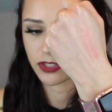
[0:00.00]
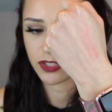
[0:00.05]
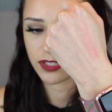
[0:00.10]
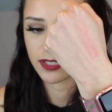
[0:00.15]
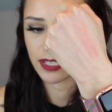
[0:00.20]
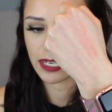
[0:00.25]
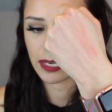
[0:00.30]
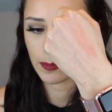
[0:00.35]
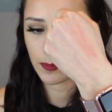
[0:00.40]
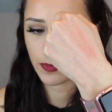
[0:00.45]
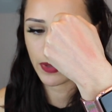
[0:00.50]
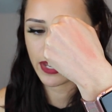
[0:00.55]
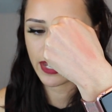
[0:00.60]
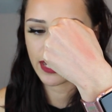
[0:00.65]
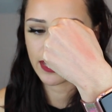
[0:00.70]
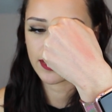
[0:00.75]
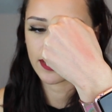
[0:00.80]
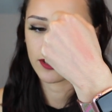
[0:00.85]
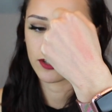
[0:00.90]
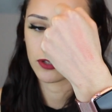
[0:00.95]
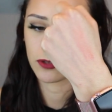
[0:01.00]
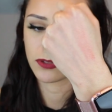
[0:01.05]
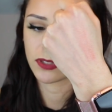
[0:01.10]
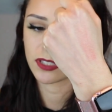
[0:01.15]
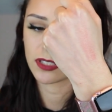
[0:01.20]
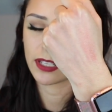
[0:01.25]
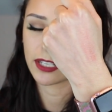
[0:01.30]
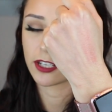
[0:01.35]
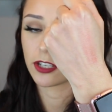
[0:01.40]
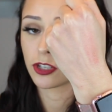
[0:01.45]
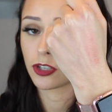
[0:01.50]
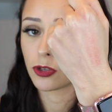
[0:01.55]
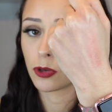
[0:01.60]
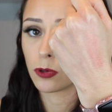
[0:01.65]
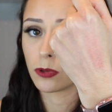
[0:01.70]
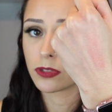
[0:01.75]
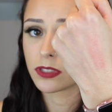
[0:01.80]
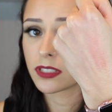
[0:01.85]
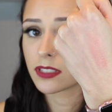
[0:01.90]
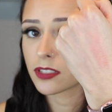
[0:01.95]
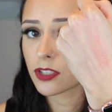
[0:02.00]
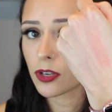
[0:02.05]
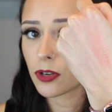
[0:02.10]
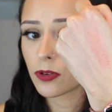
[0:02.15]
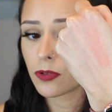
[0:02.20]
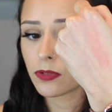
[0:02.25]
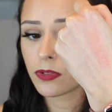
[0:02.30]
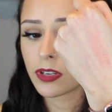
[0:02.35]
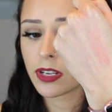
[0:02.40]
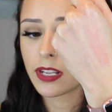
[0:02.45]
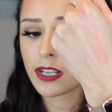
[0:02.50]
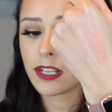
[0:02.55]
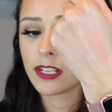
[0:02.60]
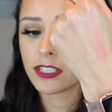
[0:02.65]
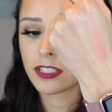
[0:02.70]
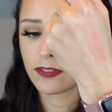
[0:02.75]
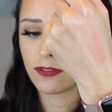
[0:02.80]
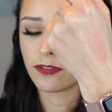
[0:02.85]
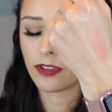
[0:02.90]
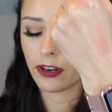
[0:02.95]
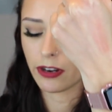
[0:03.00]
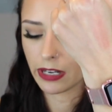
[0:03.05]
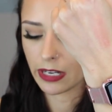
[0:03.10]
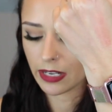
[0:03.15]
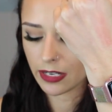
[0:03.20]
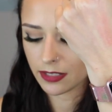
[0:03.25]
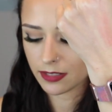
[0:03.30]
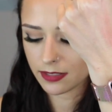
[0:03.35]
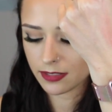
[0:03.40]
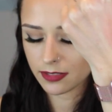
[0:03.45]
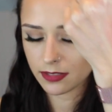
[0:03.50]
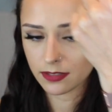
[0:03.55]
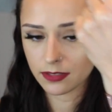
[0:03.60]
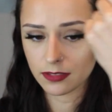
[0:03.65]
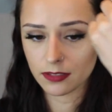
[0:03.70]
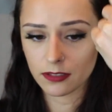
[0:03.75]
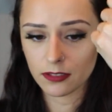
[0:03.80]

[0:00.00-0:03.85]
It's like pink that goes to like a golden tone. It's very nice.